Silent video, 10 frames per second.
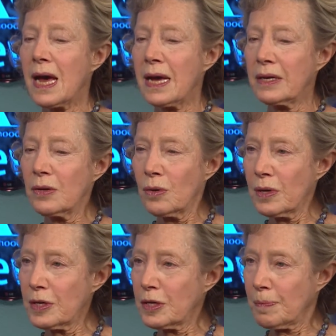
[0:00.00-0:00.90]
And in
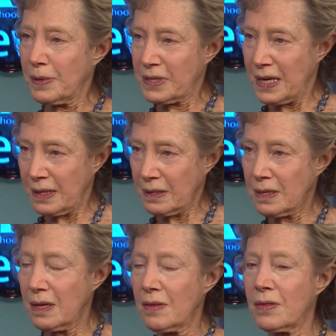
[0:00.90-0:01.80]
order to
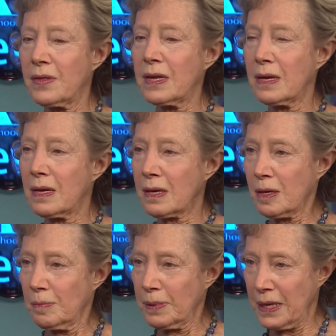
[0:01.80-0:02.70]
protect the
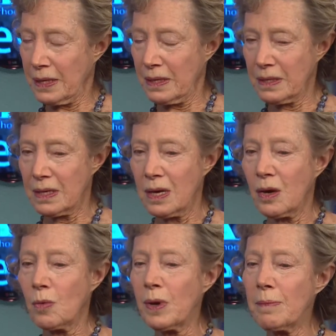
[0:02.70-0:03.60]
complainant,
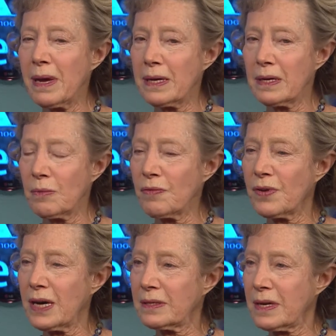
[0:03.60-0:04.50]
we made it, we
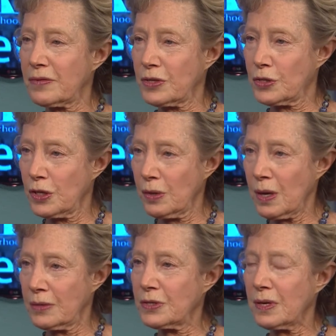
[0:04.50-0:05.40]
filed it as a, jo,
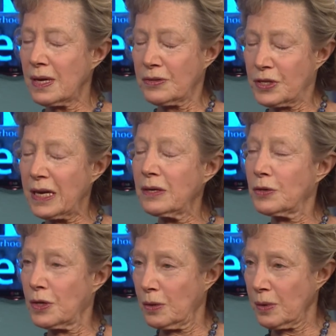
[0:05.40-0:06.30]
a, a Jane
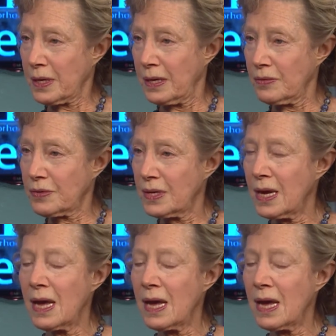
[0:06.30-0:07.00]
Doe case.